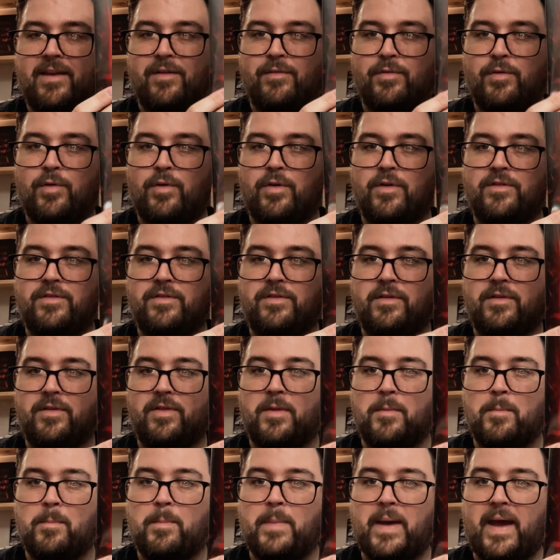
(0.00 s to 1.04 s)
Of course,
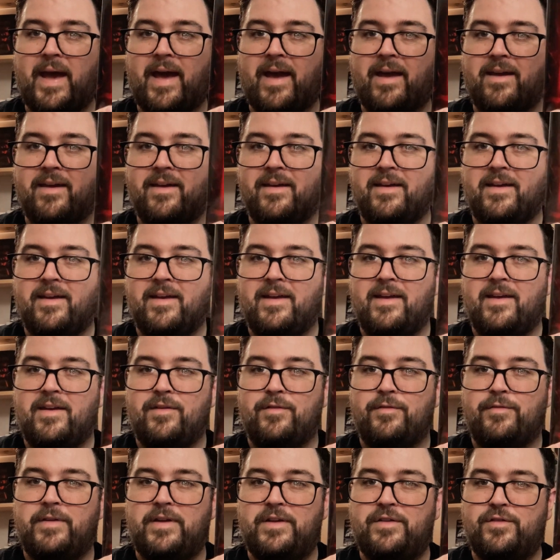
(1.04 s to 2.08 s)
the back
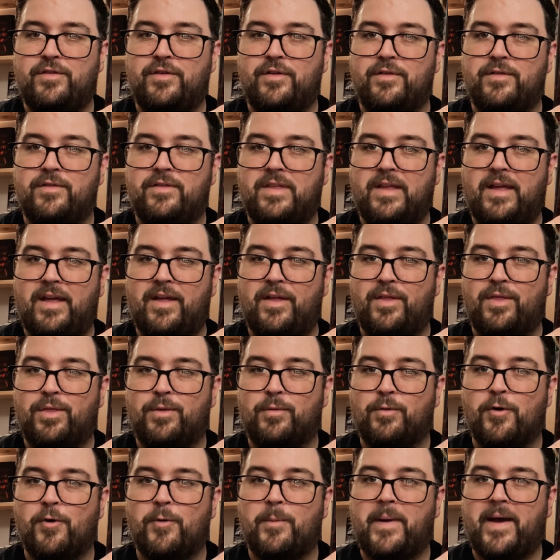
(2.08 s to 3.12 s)
features the
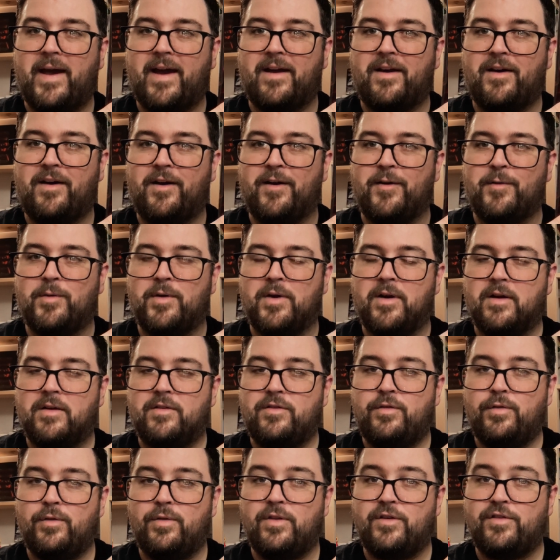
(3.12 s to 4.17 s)
throwback artwork
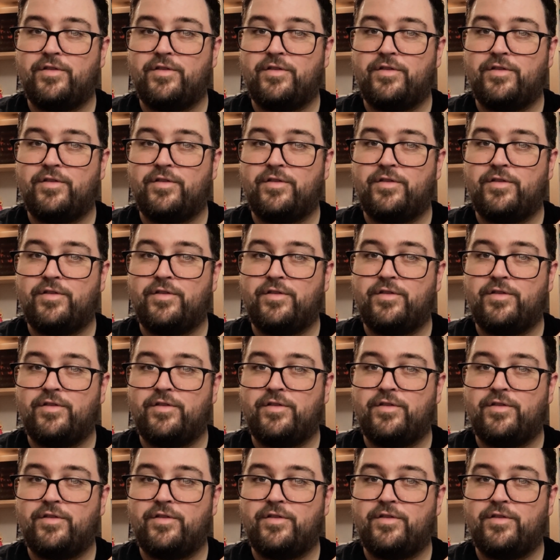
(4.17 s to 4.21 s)
to The